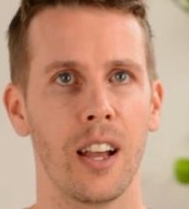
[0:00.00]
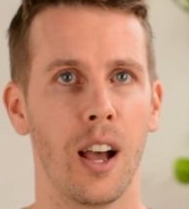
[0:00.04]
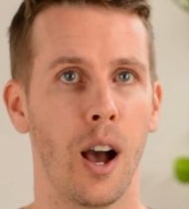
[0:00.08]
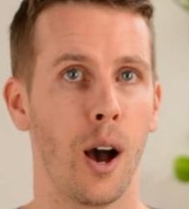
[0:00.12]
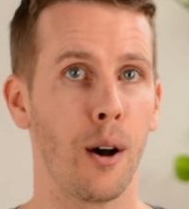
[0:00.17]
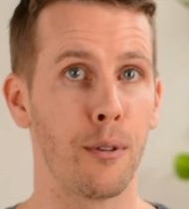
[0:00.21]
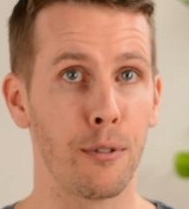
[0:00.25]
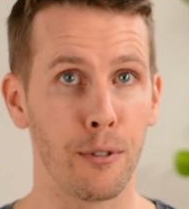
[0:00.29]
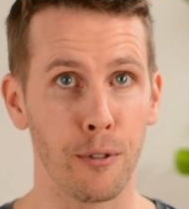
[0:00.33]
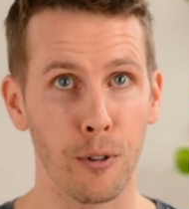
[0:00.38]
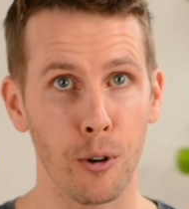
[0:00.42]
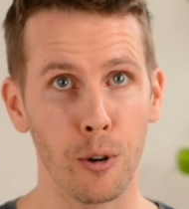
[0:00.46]
A
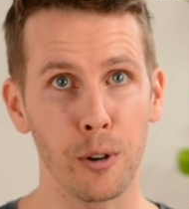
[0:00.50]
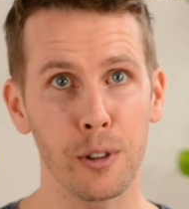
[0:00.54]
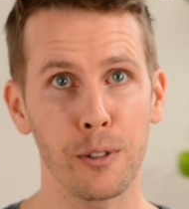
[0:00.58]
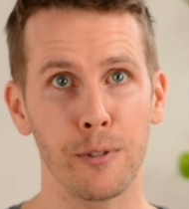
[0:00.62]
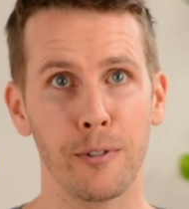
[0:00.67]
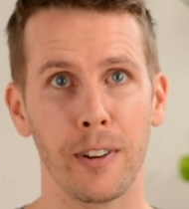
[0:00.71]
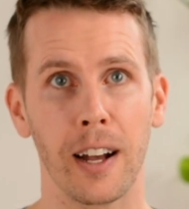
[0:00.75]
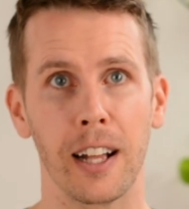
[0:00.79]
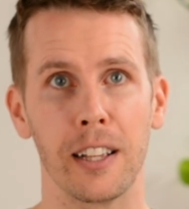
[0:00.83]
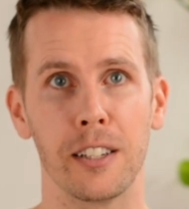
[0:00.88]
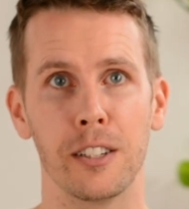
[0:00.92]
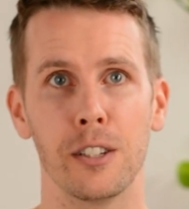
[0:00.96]
fourth
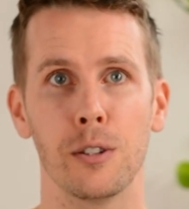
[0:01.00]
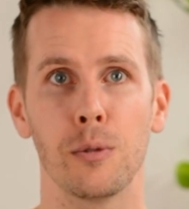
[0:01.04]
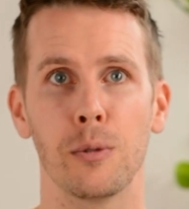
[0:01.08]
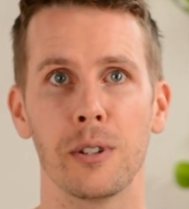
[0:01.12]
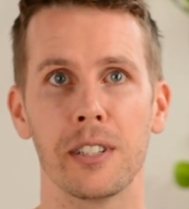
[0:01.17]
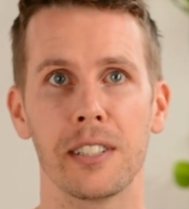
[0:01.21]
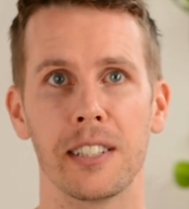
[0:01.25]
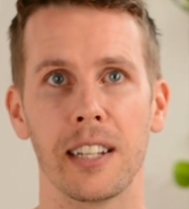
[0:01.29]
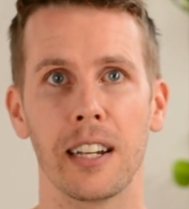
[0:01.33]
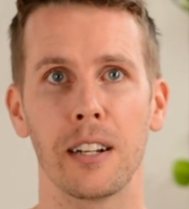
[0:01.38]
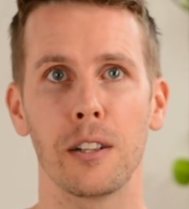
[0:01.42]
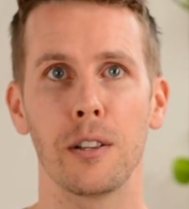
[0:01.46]
value
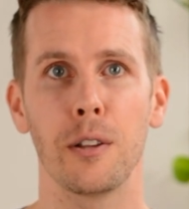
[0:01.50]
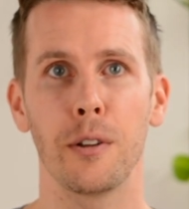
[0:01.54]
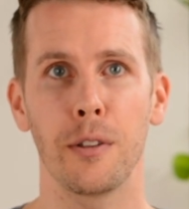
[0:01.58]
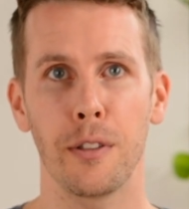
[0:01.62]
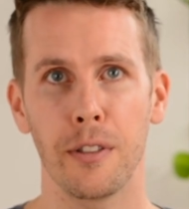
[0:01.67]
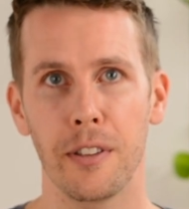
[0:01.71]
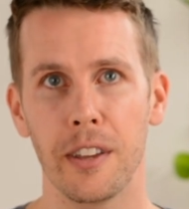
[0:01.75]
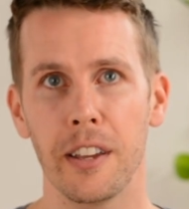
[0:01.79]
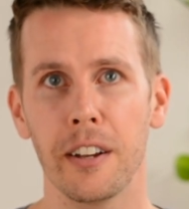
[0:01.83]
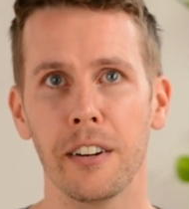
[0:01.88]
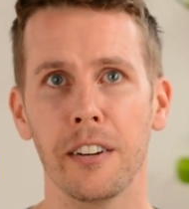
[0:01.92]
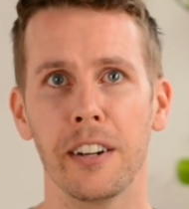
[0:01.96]
was
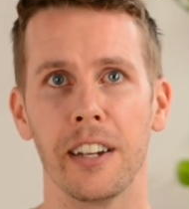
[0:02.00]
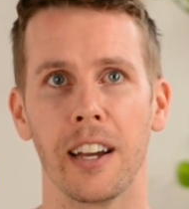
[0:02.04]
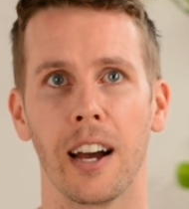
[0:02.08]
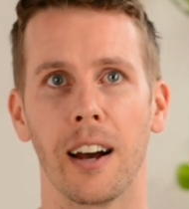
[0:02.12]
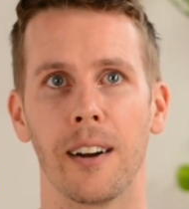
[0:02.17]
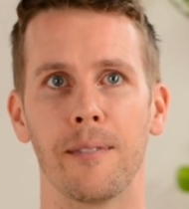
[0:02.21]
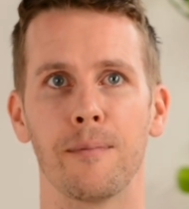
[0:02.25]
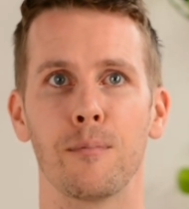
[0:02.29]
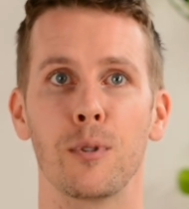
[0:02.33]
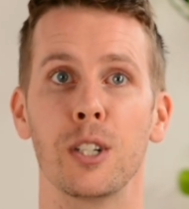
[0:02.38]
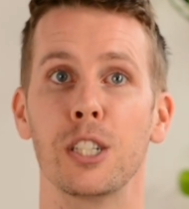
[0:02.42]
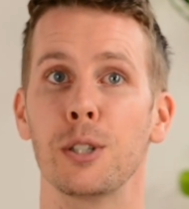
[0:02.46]
eleutheria,
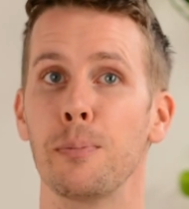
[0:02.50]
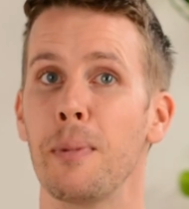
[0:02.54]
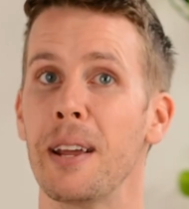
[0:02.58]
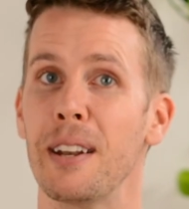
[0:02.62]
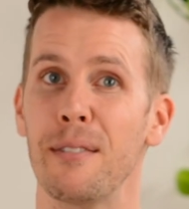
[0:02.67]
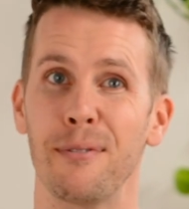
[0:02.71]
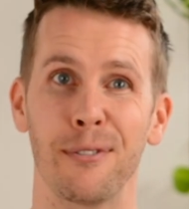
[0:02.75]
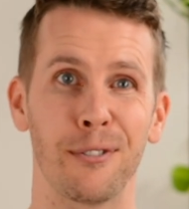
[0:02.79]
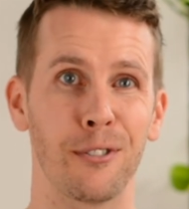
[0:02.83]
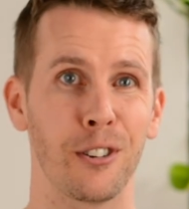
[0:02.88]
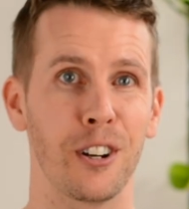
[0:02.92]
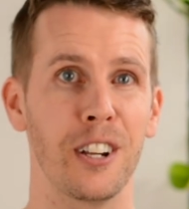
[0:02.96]
which meant
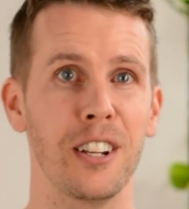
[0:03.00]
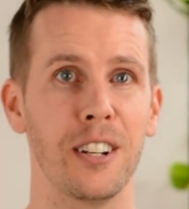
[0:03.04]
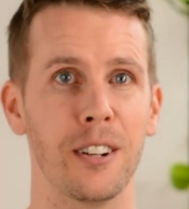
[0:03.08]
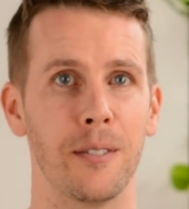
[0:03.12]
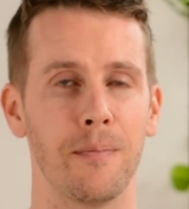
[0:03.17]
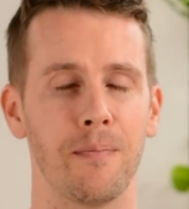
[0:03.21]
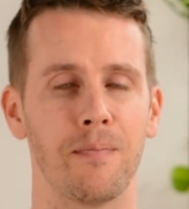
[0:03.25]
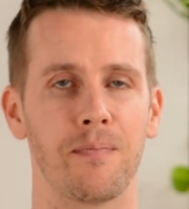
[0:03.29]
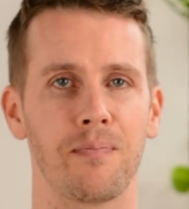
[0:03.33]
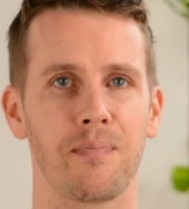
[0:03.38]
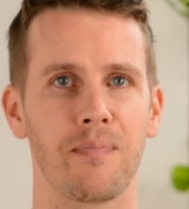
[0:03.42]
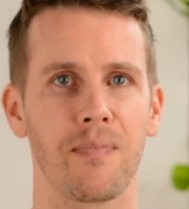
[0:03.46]
freedom.